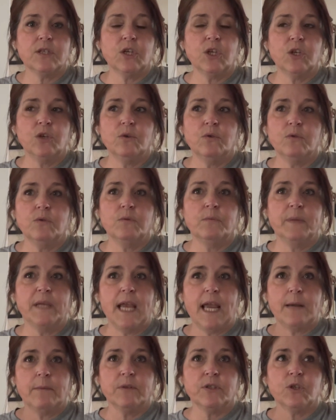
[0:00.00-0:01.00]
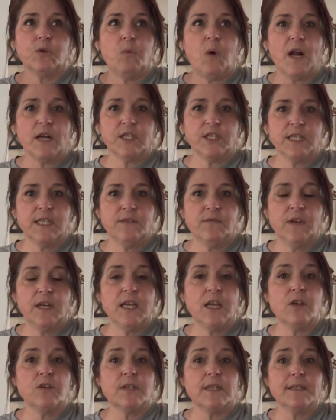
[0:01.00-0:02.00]
You'll be able to watch these
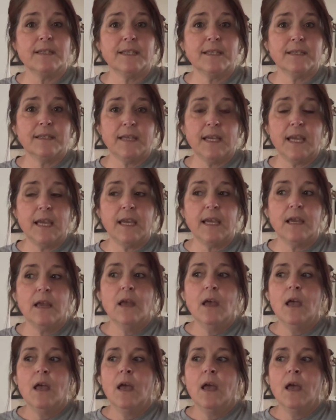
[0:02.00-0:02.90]
videos and see